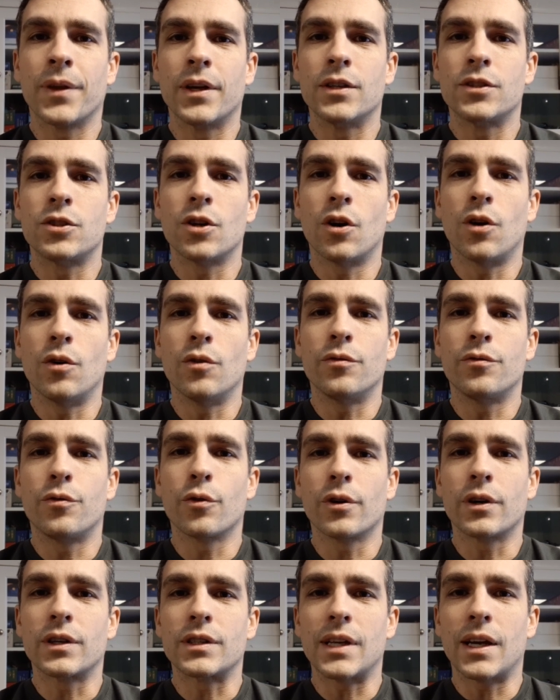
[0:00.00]
So,
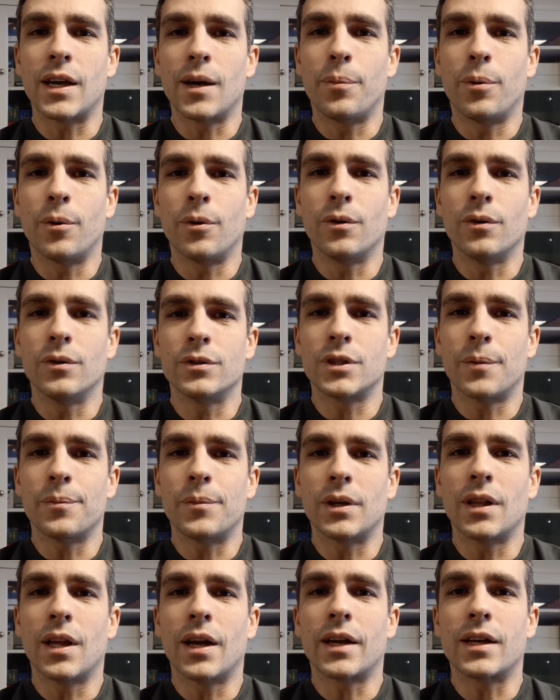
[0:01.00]
for example,
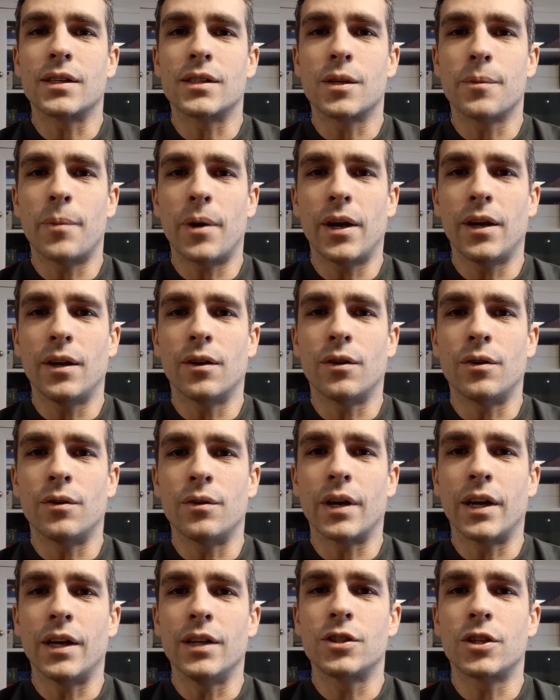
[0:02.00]
something like a
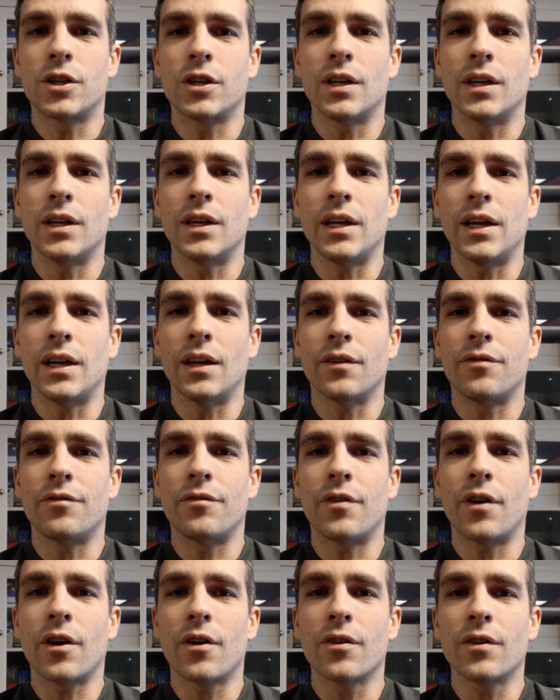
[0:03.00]
tomato, it's going to need a
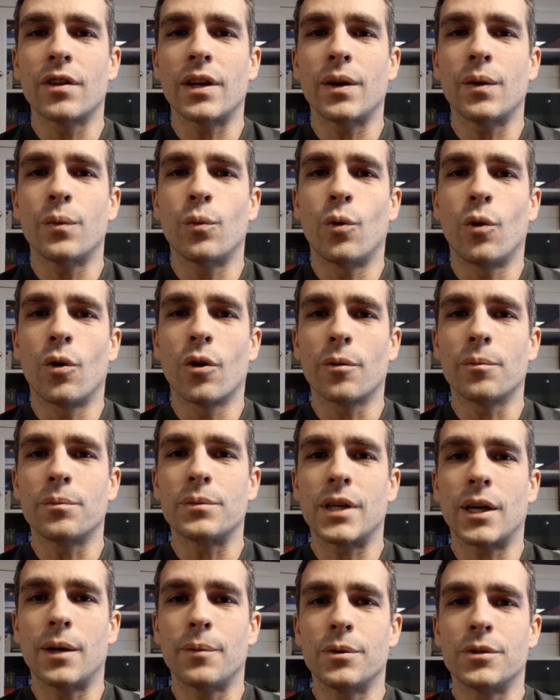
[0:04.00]
fairly warm
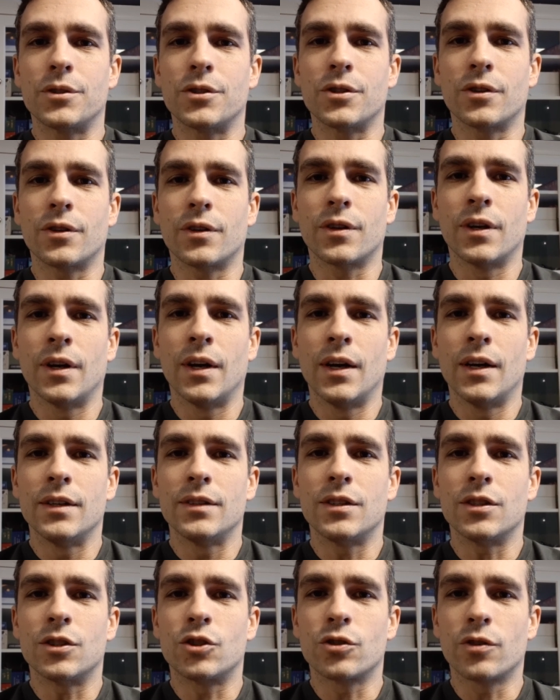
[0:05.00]
temperature
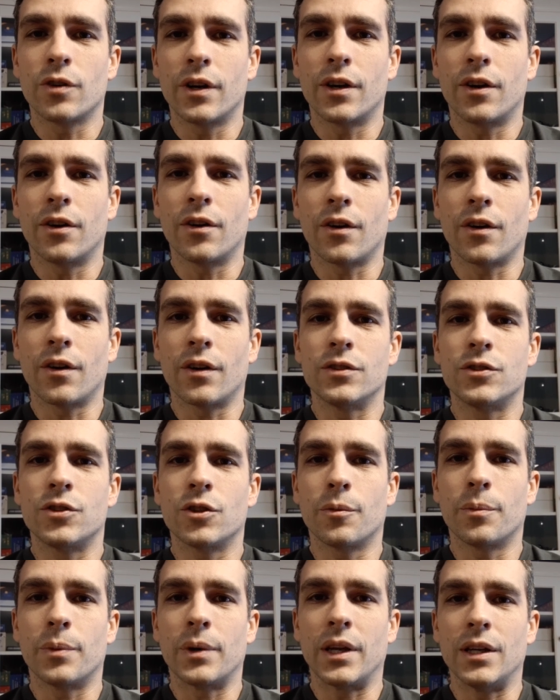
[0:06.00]
to trigger
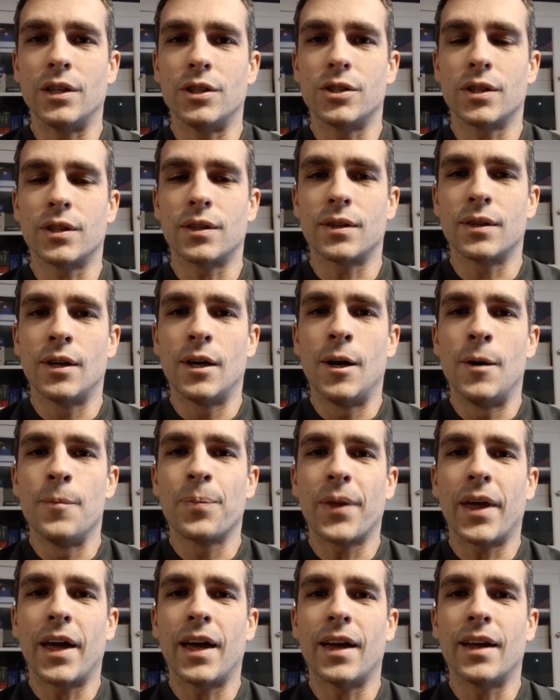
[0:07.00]
germination.
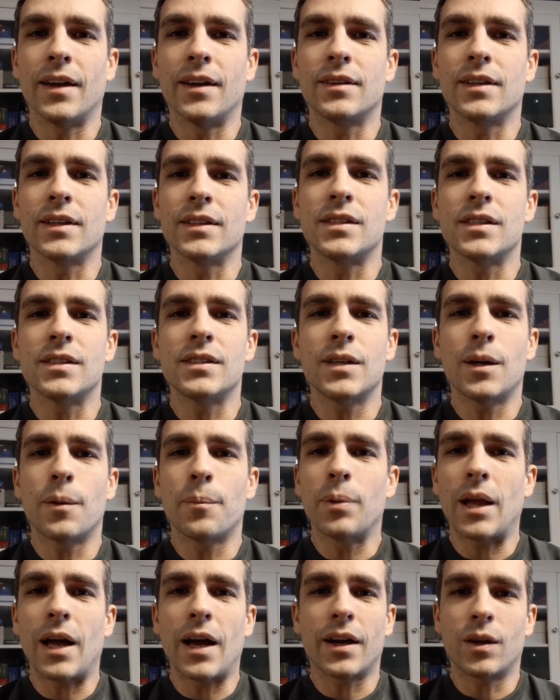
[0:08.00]
And this isn't a
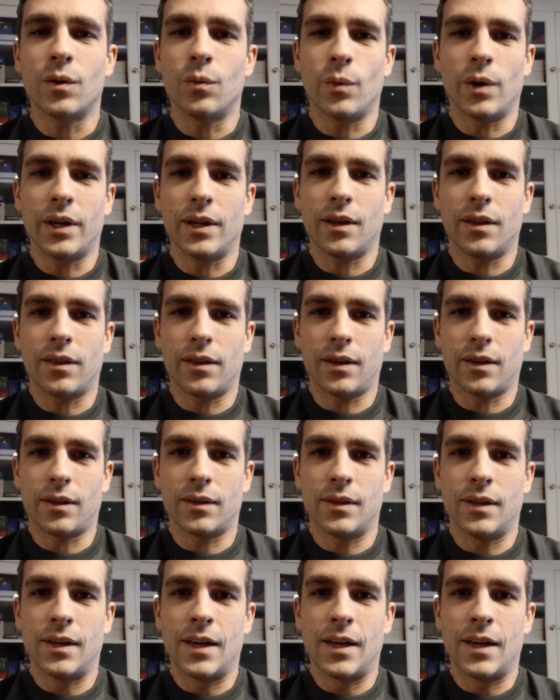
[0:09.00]
black and white thing.